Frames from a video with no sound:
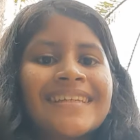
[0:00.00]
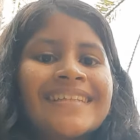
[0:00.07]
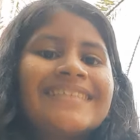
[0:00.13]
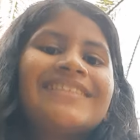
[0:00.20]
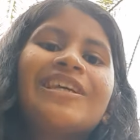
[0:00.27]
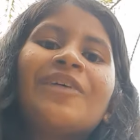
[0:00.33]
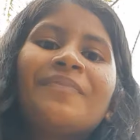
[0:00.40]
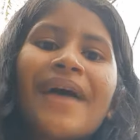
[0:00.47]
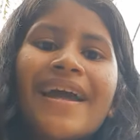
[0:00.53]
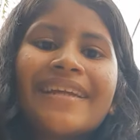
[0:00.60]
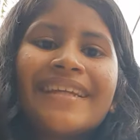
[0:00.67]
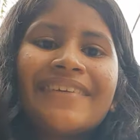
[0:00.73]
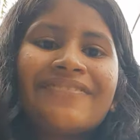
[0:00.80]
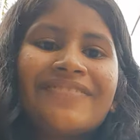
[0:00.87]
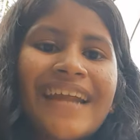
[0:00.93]
so my
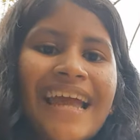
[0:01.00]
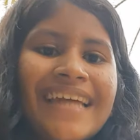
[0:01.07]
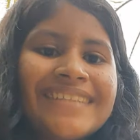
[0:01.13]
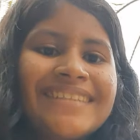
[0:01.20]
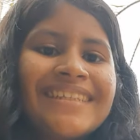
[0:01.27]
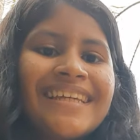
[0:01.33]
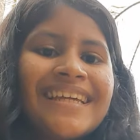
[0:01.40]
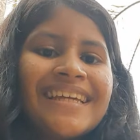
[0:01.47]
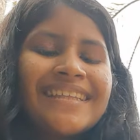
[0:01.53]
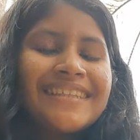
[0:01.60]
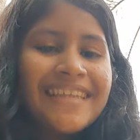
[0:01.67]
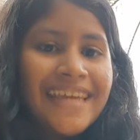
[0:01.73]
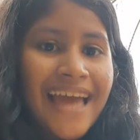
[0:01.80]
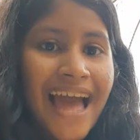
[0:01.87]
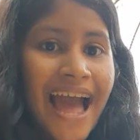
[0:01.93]
dear friends,
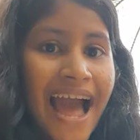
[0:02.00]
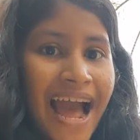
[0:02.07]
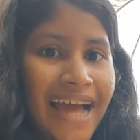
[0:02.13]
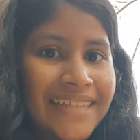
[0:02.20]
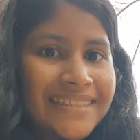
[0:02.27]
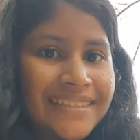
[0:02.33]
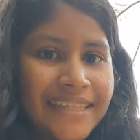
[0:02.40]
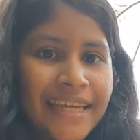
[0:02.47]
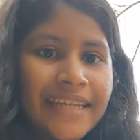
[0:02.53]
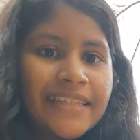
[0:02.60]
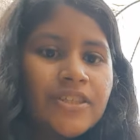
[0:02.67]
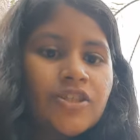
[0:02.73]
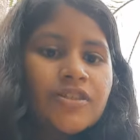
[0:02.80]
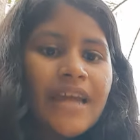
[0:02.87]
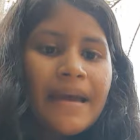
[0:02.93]
they are
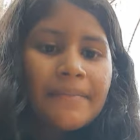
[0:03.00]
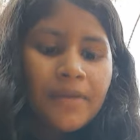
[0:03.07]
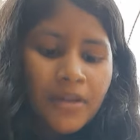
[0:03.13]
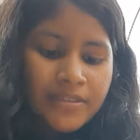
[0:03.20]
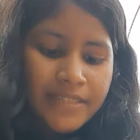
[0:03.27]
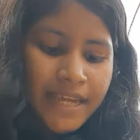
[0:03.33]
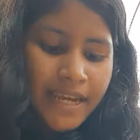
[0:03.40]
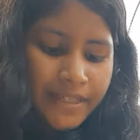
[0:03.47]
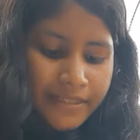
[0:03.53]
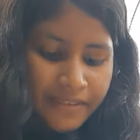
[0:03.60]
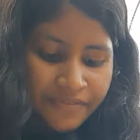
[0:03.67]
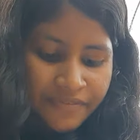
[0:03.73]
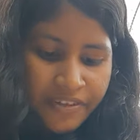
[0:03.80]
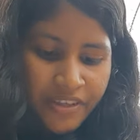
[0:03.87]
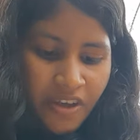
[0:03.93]
asking to tabulate the
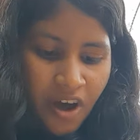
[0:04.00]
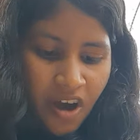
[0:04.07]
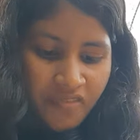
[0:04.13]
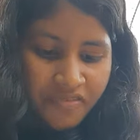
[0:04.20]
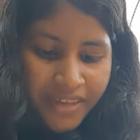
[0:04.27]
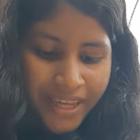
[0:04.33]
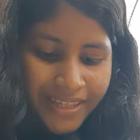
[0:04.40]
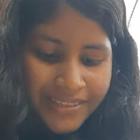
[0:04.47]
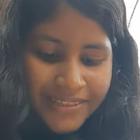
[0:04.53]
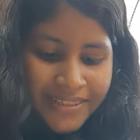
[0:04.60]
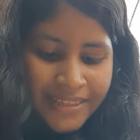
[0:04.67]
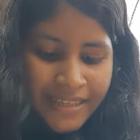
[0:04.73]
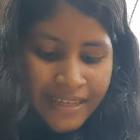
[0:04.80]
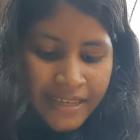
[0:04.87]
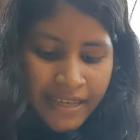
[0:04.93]
followings
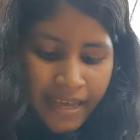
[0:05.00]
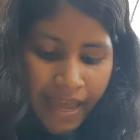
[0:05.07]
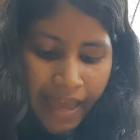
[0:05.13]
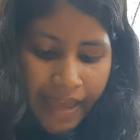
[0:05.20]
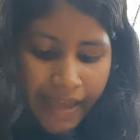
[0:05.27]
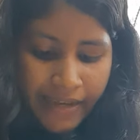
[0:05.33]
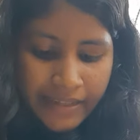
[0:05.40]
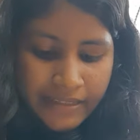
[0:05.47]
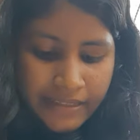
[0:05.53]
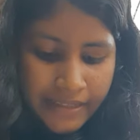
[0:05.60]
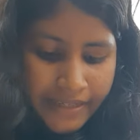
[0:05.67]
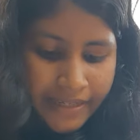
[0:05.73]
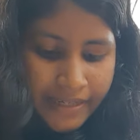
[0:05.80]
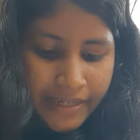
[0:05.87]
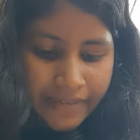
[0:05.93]
and
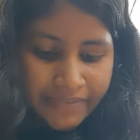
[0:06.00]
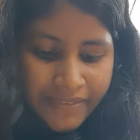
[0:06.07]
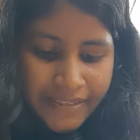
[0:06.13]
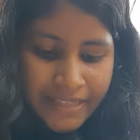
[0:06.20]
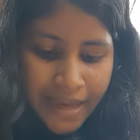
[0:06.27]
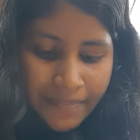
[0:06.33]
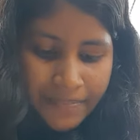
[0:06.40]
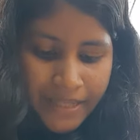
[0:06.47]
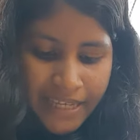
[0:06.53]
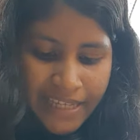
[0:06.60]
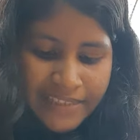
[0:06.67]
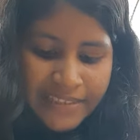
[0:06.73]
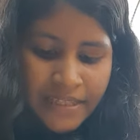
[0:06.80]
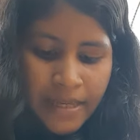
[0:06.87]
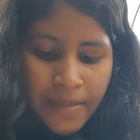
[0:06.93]
fill up
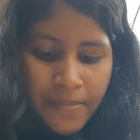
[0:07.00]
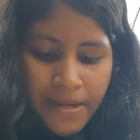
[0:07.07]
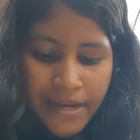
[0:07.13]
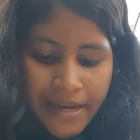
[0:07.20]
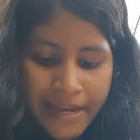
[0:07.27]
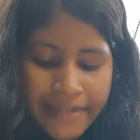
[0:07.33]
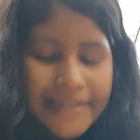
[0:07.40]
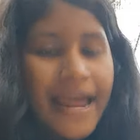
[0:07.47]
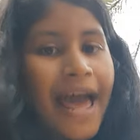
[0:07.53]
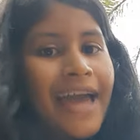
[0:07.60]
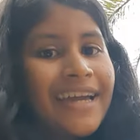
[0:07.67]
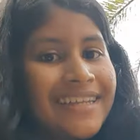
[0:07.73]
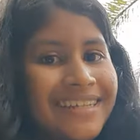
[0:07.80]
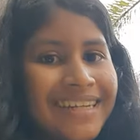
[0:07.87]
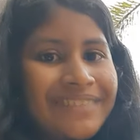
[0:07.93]
this
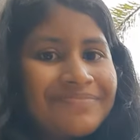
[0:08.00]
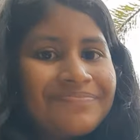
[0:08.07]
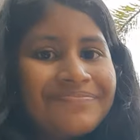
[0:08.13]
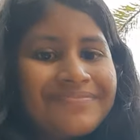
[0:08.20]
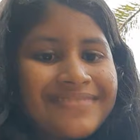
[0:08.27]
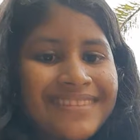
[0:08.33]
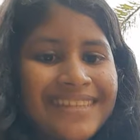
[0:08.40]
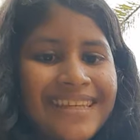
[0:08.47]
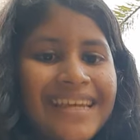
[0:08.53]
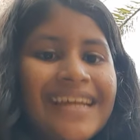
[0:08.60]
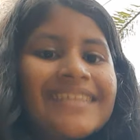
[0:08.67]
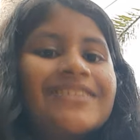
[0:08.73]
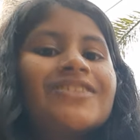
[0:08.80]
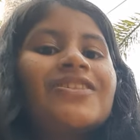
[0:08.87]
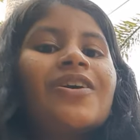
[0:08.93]
diagram.
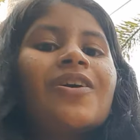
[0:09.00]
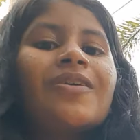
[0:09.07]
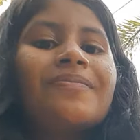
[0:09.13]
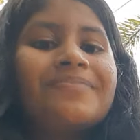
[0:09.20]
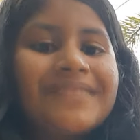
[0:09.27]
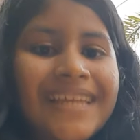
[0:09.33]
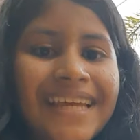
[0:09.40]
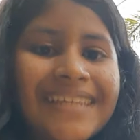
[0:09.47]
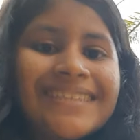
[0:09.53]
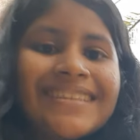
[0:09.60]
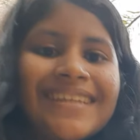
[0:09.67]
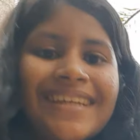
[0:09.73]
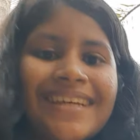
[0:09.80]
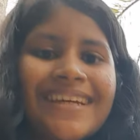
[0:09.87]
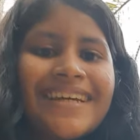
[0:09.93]
So please
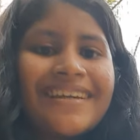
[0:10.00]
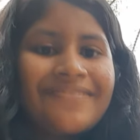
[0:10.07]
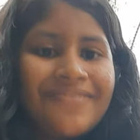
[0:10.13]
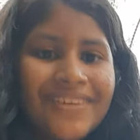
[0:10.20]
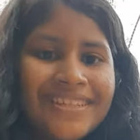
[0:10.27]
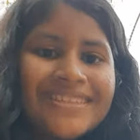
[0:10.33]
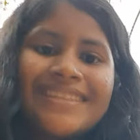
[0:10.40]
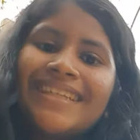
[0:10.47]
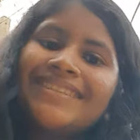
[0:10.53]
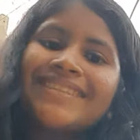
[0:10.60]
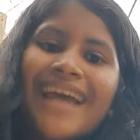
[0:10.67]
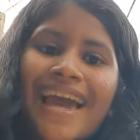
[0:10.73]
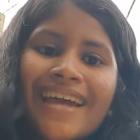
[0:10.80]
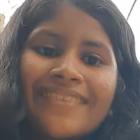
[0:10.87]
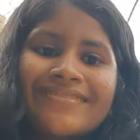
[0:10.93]
fill this
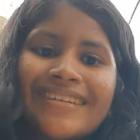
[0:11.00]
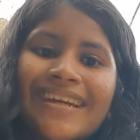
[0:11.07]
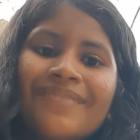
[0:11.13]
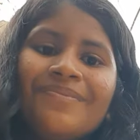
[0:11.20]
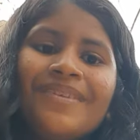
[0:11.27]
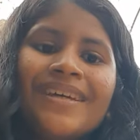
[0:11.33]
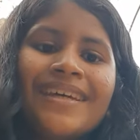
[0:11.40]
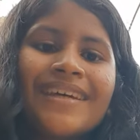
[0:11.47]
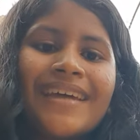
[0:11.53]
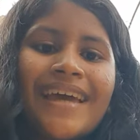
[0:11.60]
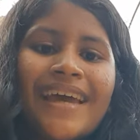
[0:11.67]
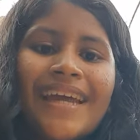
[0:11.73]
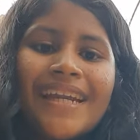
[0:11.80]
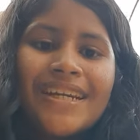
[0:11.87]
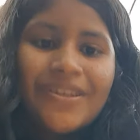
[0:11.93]
diagram
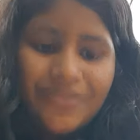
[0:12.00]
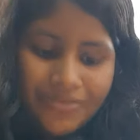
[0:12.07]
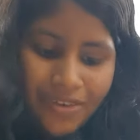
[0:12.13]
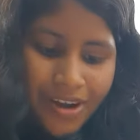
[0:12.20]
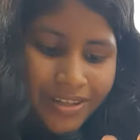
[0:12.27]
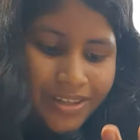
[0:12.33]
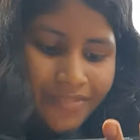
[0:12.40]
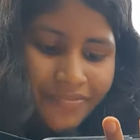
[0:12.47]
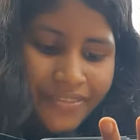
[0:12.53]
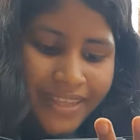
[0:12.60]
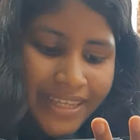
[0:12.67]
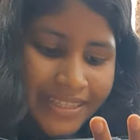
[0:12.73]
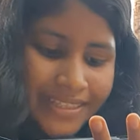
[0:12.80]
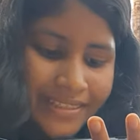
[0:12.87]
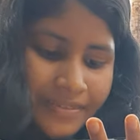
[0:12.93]
and do all of
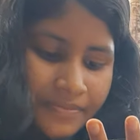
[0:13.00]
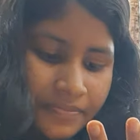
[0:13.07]
this.